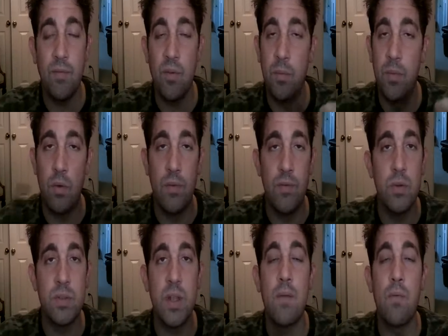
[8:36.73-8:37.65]
from the
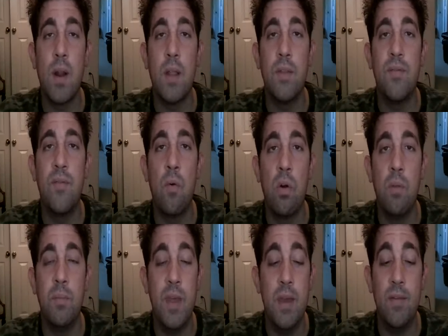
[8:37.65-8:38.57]
reviews that I've read on the
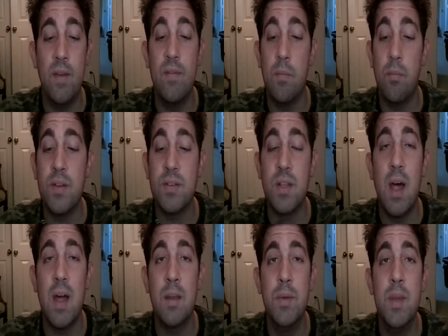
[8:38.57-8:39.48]
forum, they've impressed a
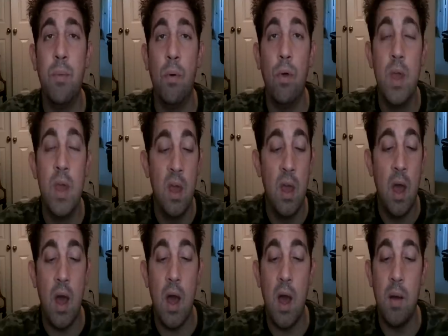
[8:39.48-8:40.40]
lot of people.
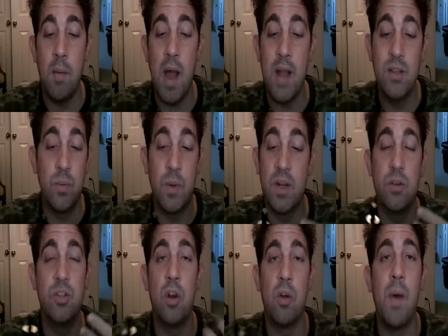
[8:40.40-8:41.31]
I just wanted
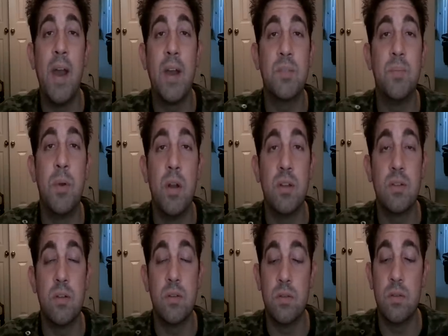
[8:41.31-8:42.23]
to share my
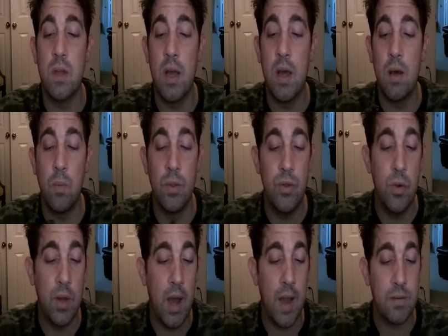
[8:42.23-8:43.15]
experiences with
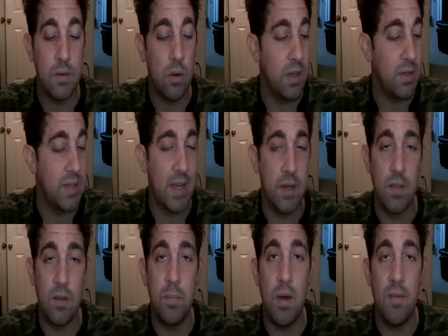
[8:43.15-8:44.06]
you guys. I'll go ahead and take
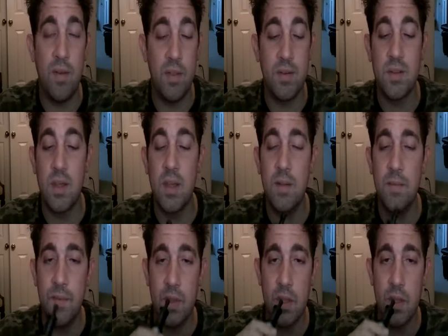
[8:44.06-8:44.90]
another puff on this thing.